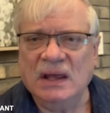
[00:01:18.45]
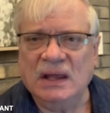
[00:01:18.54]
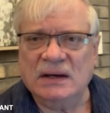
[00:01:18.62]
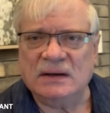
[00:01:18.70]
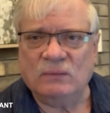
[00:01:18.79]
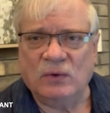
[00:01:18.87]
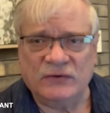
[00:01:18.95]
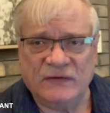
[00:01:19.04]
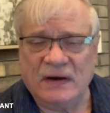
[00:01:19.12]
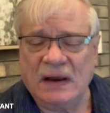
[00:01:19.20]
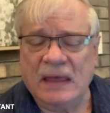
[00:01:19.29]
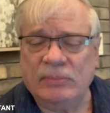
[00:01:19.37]
it was
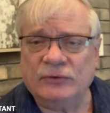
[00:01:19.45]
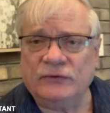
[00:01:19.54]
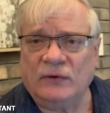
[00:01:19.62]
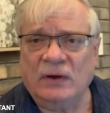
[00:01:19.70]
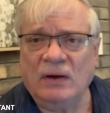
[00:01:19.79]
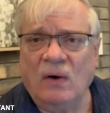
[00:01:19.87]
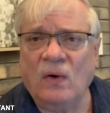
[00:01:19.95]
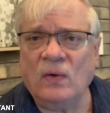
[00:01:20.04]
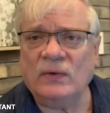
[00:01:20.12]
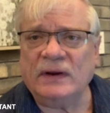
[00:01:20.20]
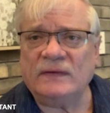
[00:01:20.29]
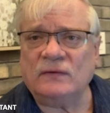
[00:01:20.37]
unable to
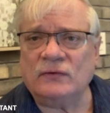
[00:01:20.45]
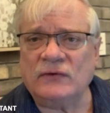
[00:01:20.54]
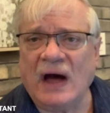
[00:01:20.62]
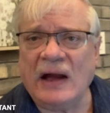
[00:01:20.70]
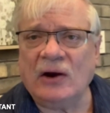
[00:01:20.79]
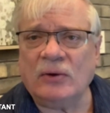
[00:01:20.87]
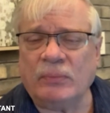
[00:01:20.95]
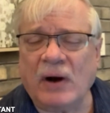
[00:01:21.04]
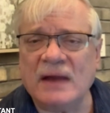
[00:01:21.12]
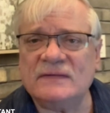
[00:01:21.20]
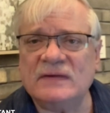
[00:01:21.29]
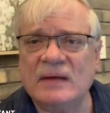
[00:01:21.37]
hold at those higher
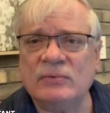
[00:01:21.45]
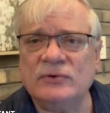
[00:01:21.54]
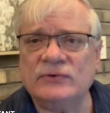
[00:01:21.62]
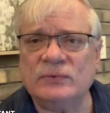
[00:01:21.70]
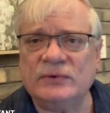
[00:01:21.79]
price levels,